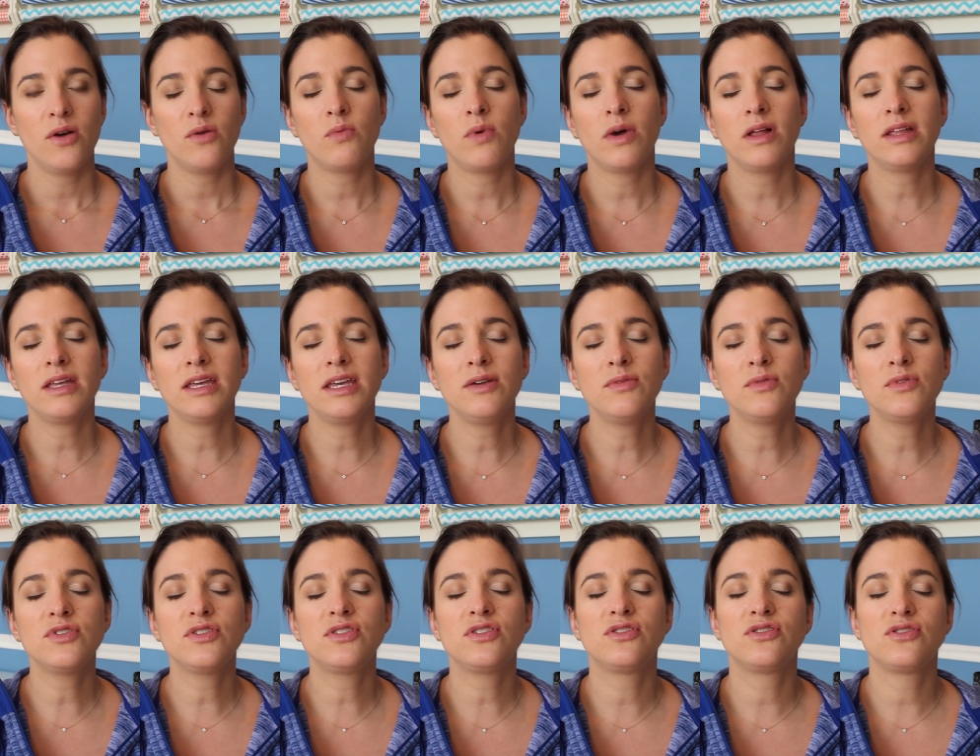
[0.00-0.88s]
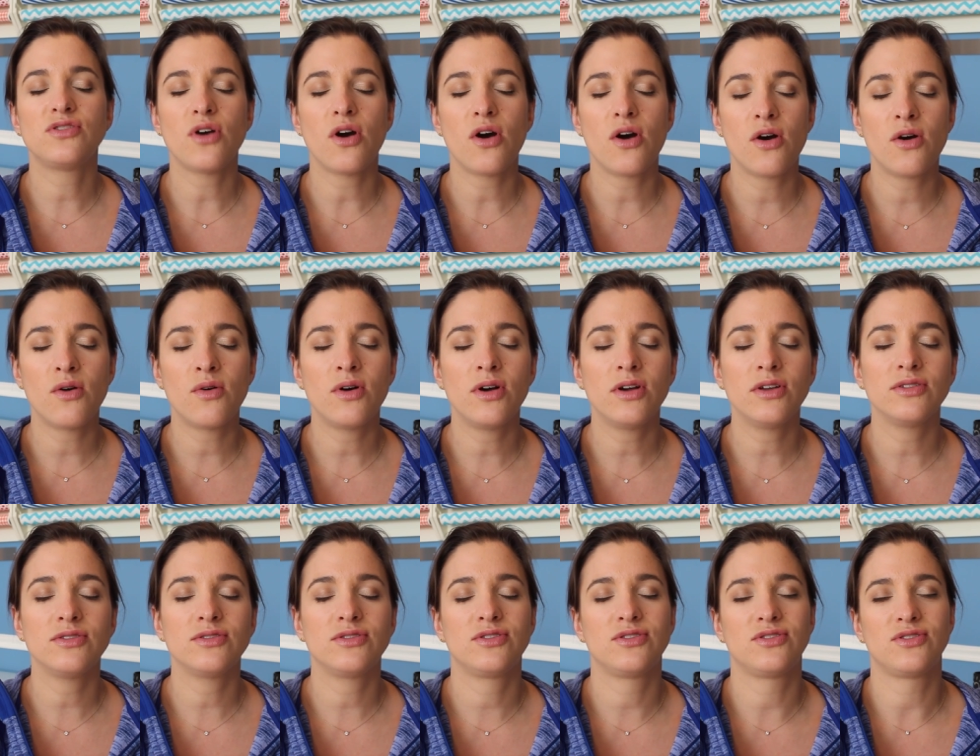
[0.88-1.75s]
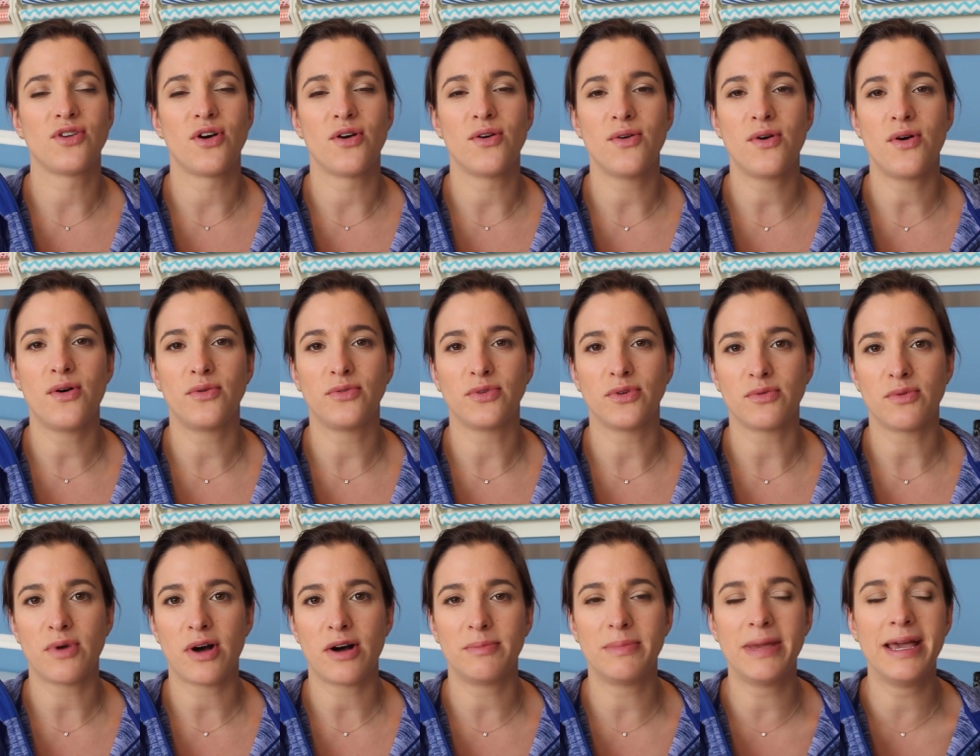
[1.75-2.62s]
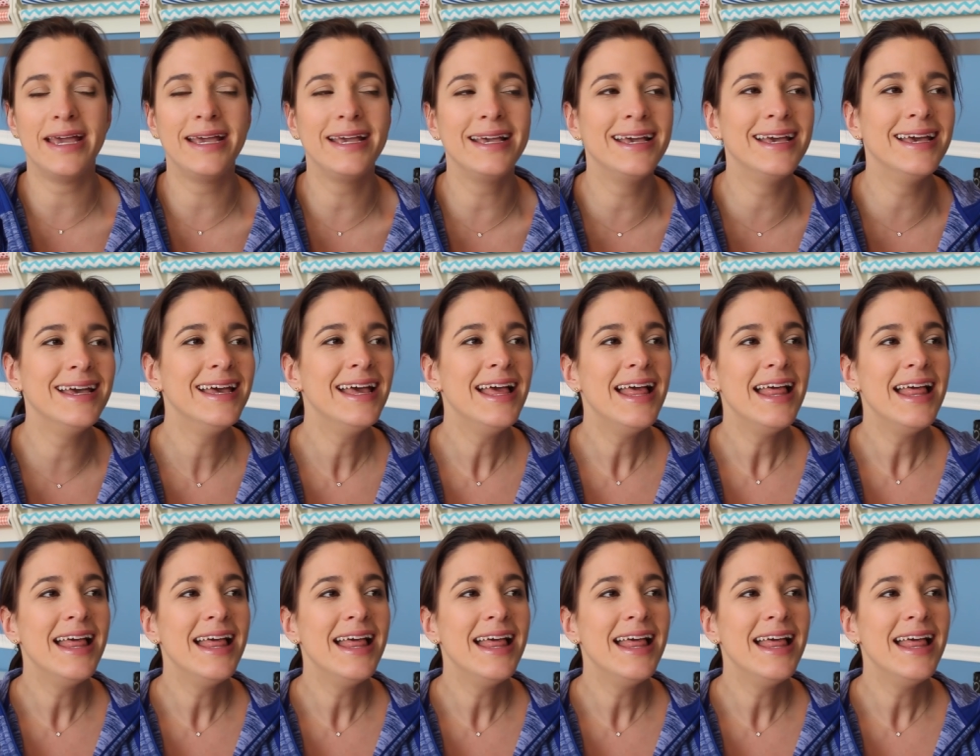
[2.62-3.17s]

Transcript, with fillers: Well, it was so, so overwhelming